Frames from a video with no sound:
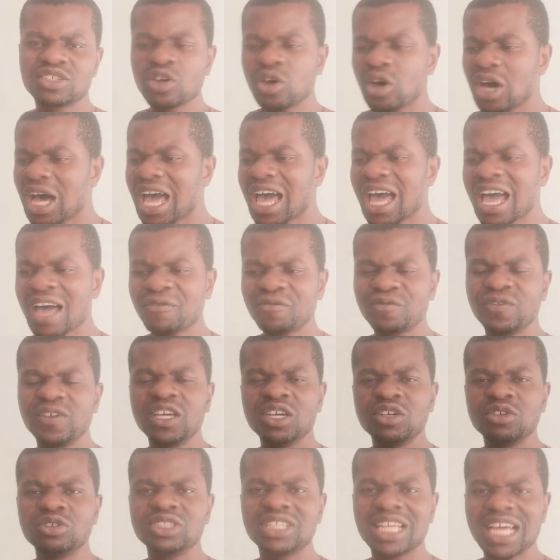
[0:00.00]
So I
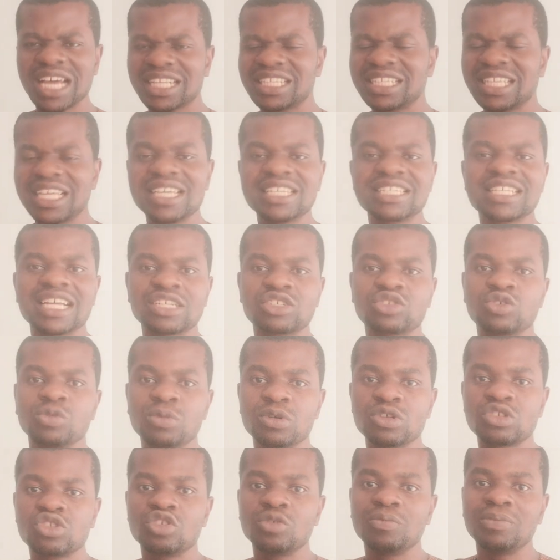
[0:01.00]
feel there are things that are
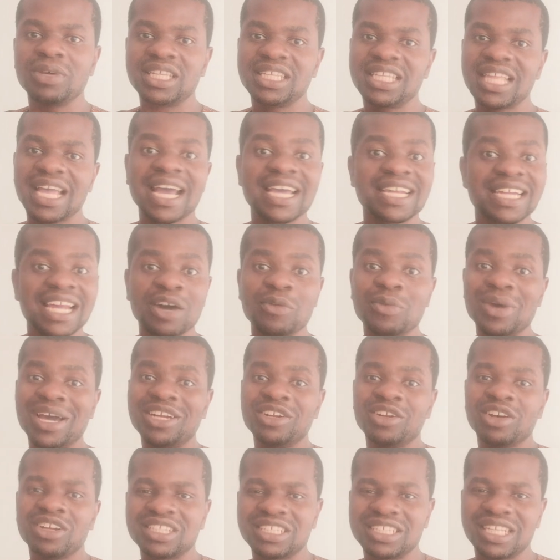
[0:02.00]
supposed to be there that
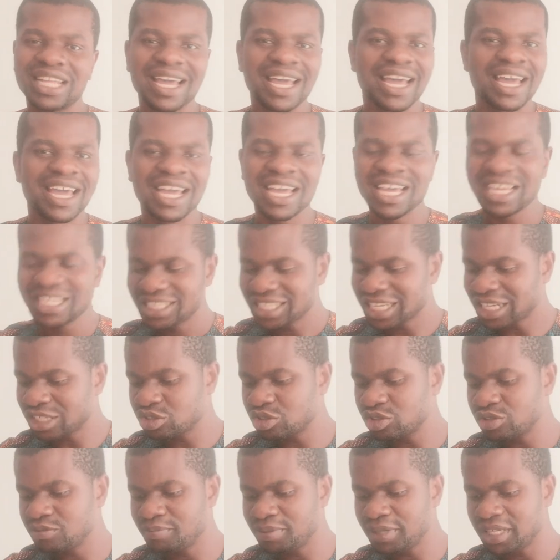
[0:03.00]
were not there
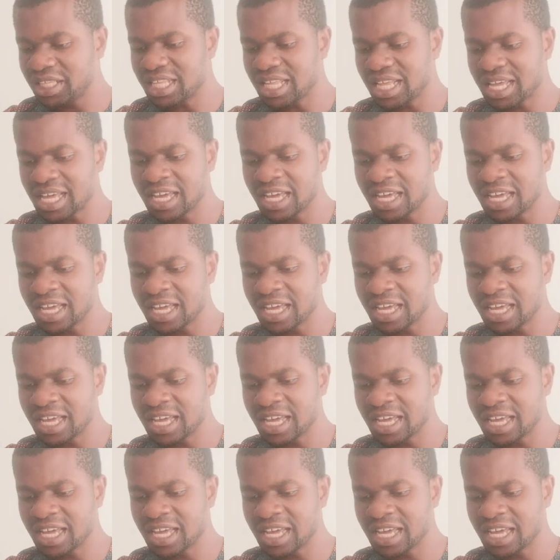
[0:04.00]
that should be